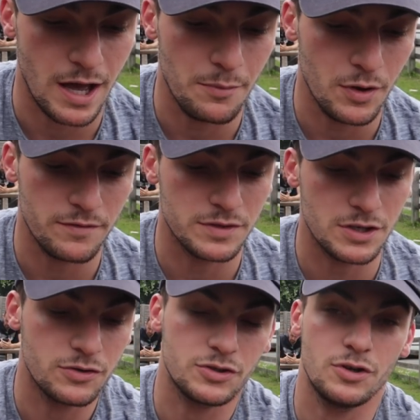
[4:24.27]
I'm not even
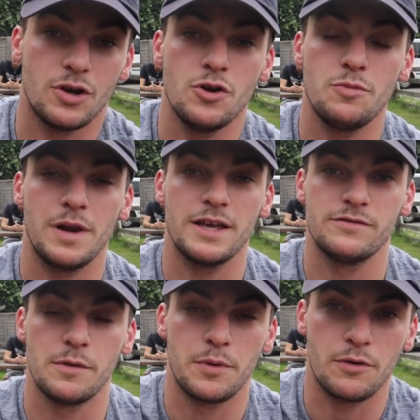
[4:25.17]
too sure who
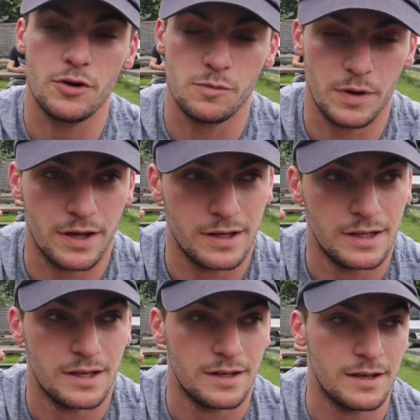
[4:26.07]
plays for Peru, but
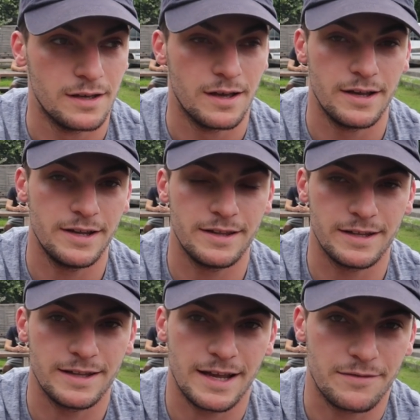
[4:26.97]
at the end
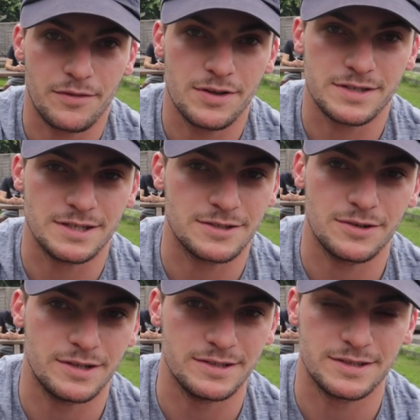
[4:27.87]
of the day, France's
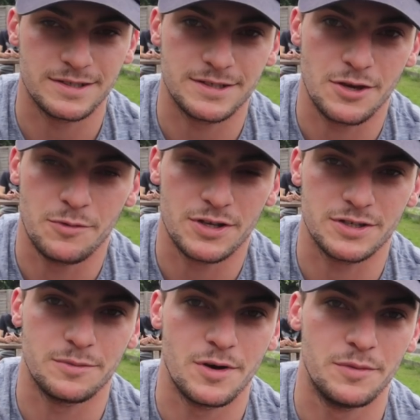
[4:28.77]
squad is just too
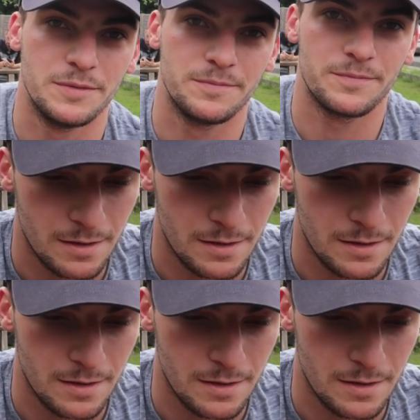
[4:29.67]
much at the moment.